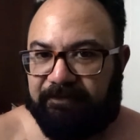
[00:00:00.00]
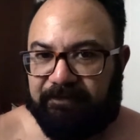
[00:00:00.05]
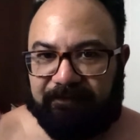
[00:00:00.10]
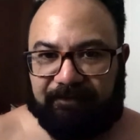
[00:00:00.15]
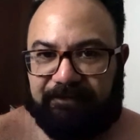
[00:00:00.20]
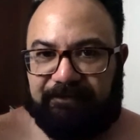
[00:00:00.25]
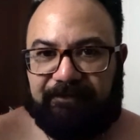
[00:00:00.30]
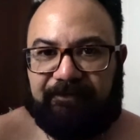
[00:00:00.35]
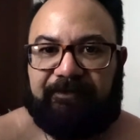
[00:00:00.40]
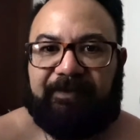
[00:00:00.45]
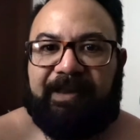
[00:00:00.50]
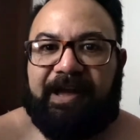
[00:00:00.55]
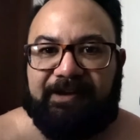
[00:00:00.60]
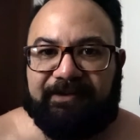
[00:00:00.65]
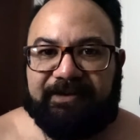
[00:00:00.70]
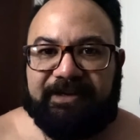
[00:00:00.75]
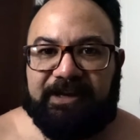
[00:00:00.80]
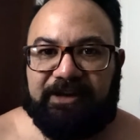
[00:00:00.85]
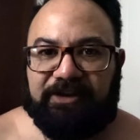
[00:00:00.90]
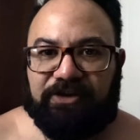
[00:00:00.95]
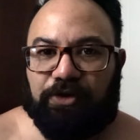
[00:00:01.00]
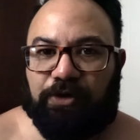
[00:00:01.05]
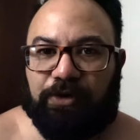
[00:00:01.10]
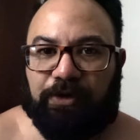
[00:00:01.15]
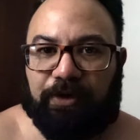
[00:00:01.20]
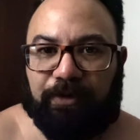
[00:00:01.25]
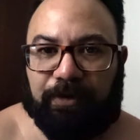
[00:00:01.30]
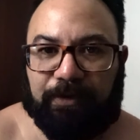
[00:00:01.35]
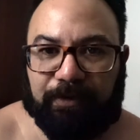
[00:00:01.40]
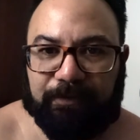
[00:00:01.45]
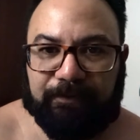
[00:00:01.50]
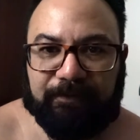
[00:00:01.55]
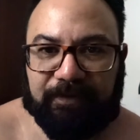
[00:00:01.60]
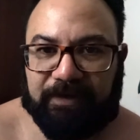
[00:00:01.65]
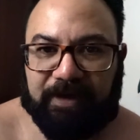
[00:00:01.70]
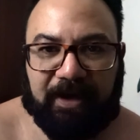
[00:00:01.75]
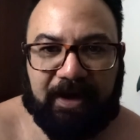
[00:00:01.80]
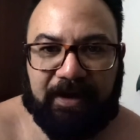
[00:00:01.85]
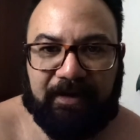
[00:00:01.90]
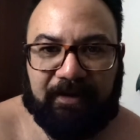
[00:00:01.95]
flouting your
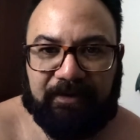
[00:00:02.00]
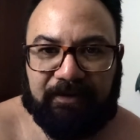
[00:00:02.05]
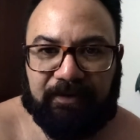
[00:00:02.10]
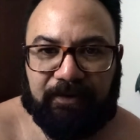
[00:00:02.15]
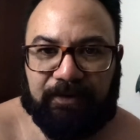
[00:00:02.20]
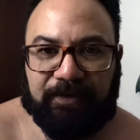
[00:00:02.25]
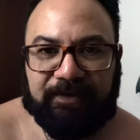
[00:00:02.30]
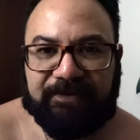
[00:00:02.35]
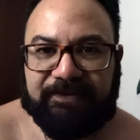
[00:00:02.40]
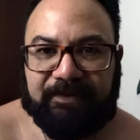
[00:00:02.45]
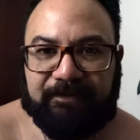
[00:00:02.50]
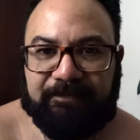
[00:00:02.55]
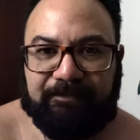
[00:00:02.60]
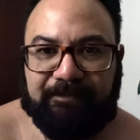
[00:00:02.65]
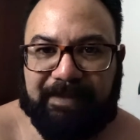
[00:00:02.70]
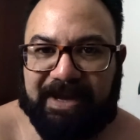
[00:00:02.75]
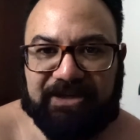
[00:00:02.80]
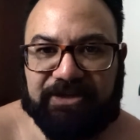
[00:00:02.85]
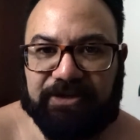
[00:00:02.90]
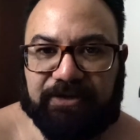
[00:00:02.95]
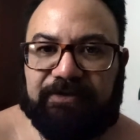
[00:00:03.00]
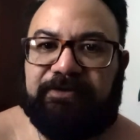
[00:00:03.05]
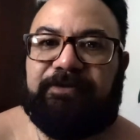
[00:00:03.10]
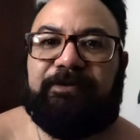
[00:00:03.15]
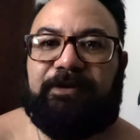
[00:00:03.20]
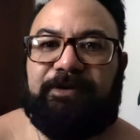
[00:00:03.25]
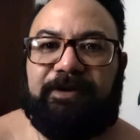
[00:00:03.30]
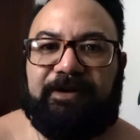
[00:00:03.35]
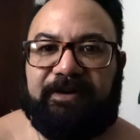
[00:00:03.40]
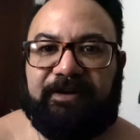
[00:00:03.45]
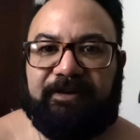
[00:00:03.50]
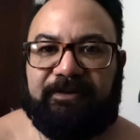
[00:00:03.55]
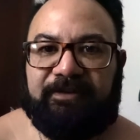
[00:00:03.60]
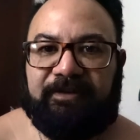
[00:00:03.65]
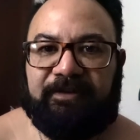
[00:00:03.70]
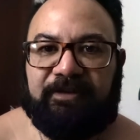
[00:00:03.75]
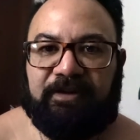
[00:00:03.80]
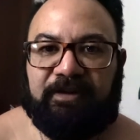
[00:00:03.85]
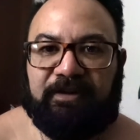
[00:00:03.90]
awesome magical laws.